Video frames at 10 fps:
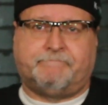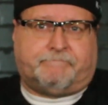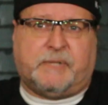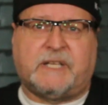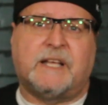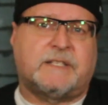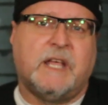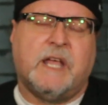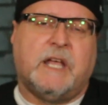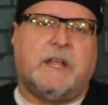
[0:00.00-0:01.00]
Because
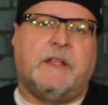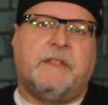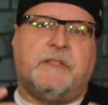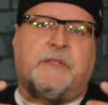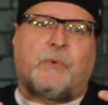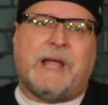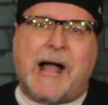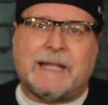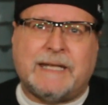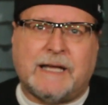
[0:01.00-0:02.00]
the
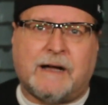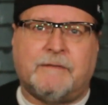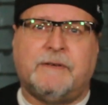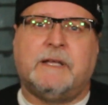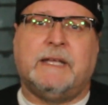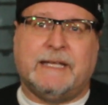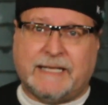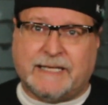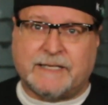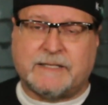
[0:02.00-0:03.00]
reality of it
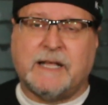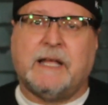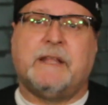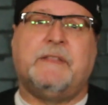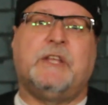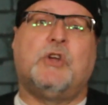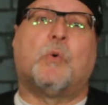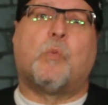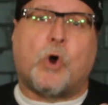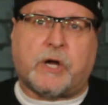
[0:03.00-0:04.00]
is that you're
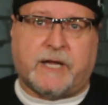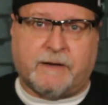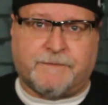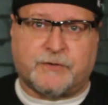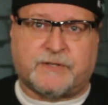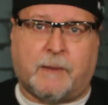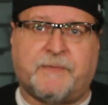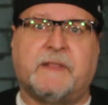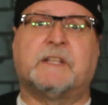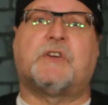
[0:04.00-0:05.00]
working for
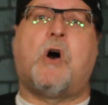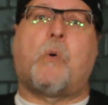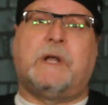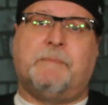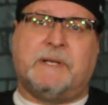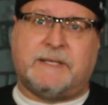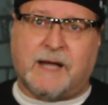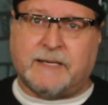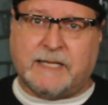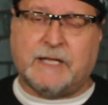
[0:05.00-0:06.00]
something that's already been
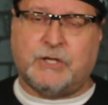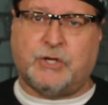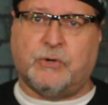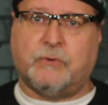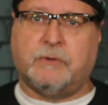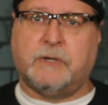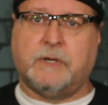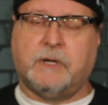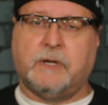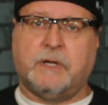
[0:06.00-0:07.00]
done in you.
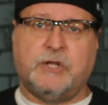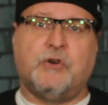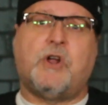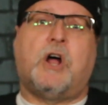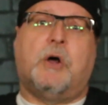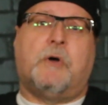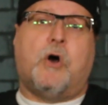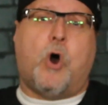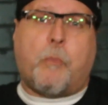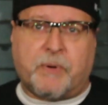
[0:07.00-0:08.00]
And you're not
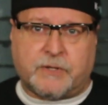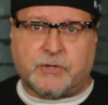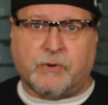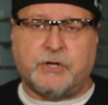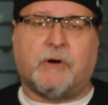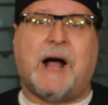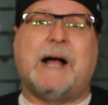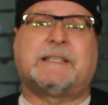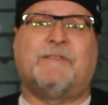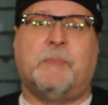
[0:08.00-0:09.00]
open to it. Your
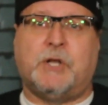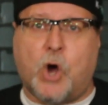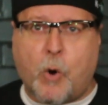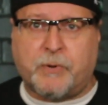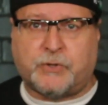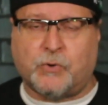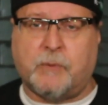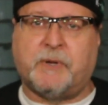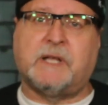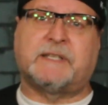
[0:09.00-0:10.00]
eyes haven't been open to
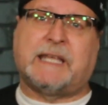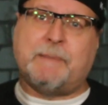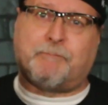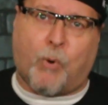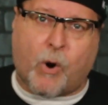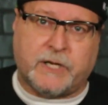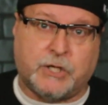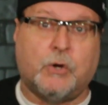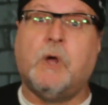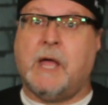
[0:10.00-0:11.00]
it because they keep pointing you,